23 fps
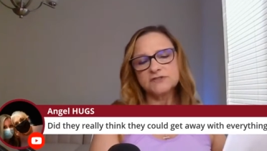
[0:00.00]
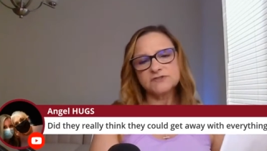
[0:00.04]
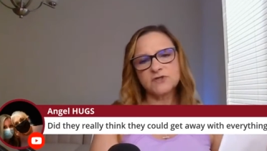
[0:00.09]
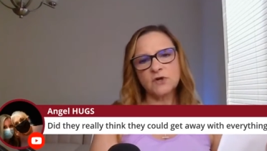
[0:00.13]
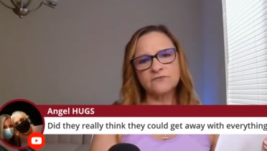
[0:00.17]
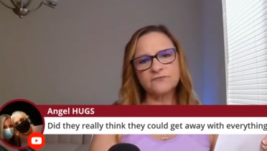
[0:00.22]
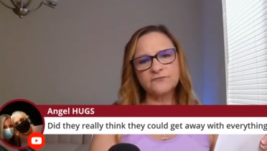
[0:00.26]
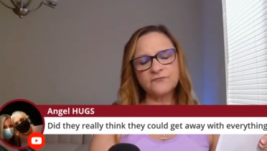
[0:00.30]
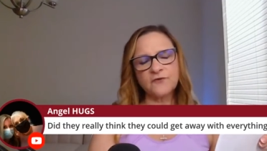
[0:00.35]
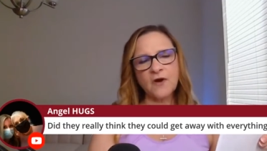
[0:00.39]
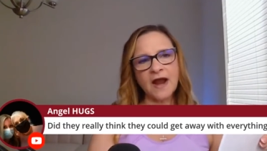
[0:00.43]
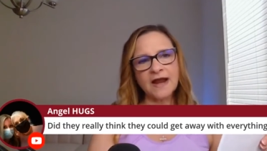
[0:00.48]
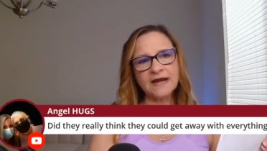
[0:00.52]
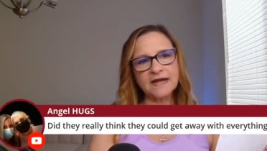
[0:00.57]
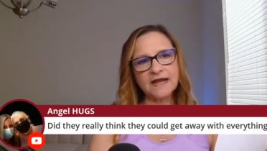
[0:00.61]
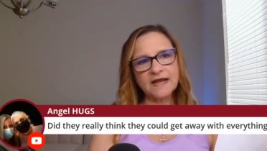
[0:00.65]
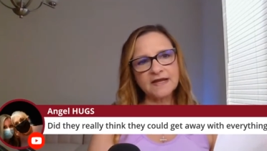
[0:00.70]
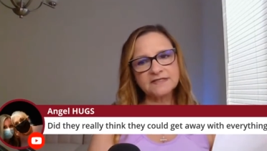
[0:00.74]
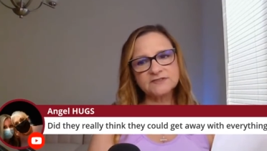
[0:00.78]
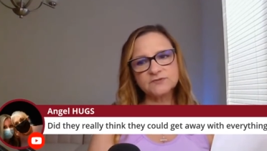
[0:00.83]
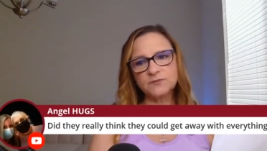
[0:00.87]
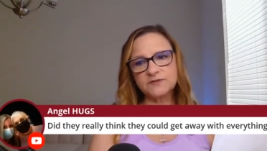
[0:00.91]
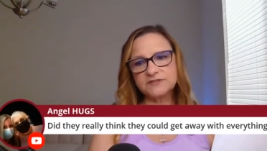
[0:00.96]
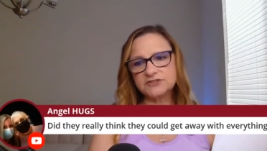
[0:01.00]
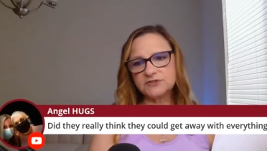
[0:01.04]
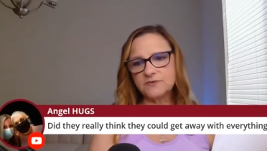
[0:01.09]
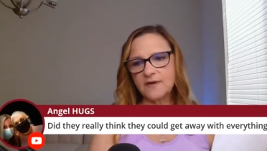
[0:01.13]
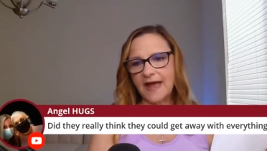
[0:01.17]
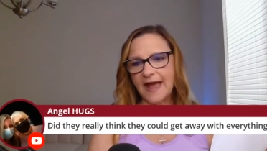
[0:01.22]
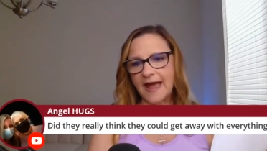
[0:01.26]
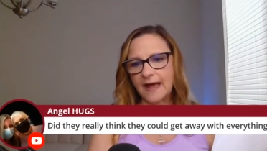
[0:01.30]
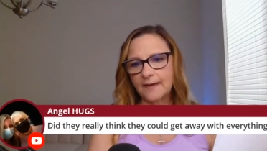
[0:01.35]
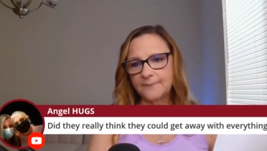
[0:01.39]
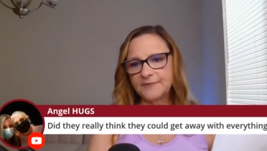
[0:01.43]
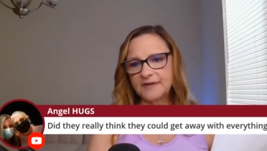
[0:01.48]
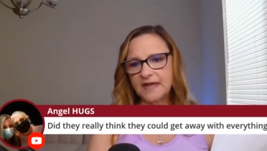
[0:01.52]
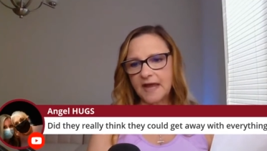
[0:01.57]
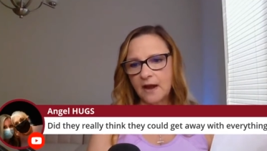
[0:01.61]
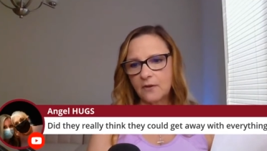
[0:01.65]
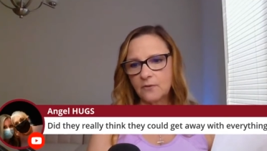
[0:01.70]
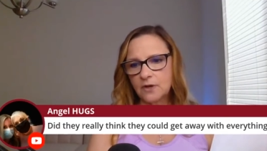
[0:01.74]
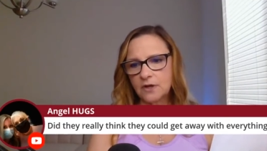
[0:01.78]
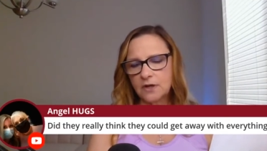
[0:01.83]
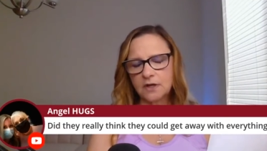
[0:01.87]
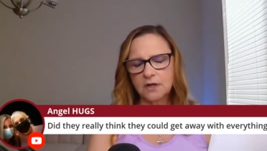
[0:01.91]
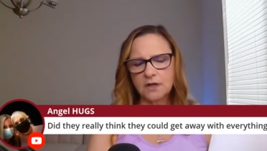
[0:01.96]
So on Fridays, we do a happy
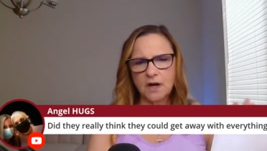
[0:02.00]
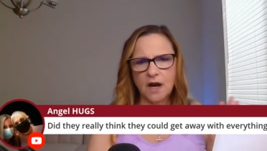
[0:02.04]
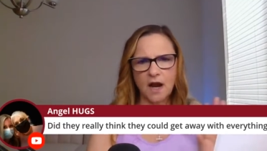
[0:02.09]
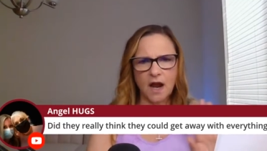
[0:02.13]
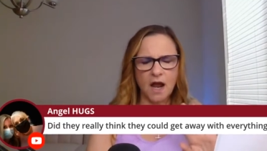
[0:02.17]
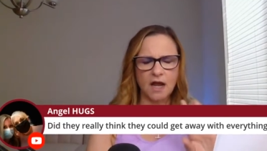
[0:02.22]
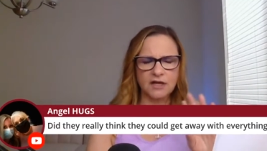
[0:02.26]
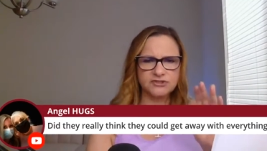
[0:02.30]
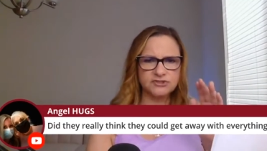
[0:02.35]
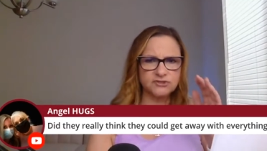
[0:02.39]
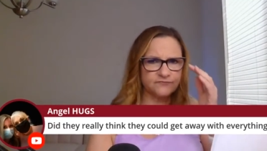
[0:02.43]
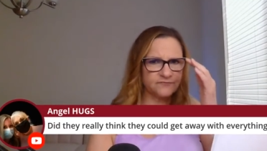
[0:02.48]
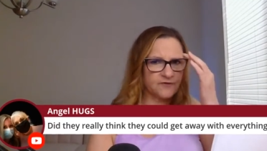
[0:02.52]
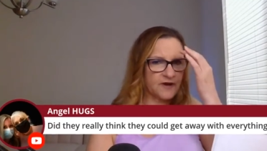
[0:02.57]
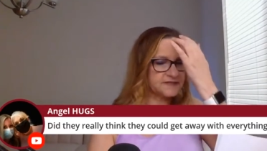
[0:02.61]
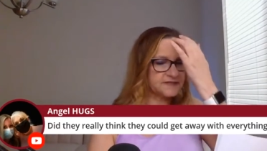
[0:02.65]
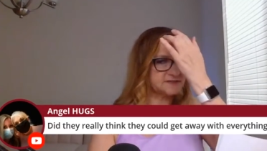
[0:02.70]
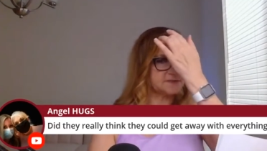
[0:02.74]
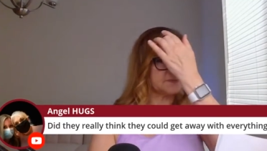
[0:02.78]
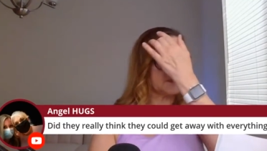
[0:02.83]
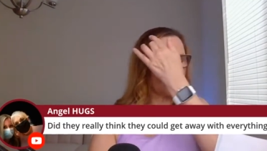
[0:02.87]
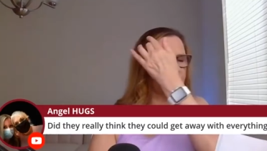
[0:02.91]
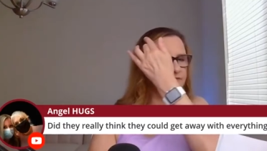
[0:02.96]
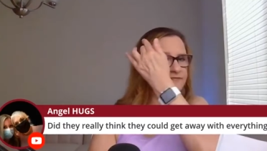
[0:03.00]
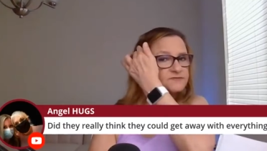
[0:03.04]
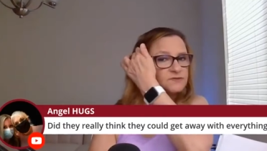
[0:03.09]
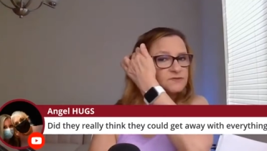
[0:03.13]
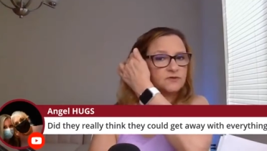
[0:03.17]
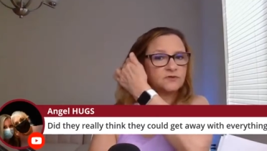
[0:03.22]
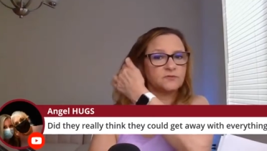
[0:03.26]
hour, 2 Fridays a month.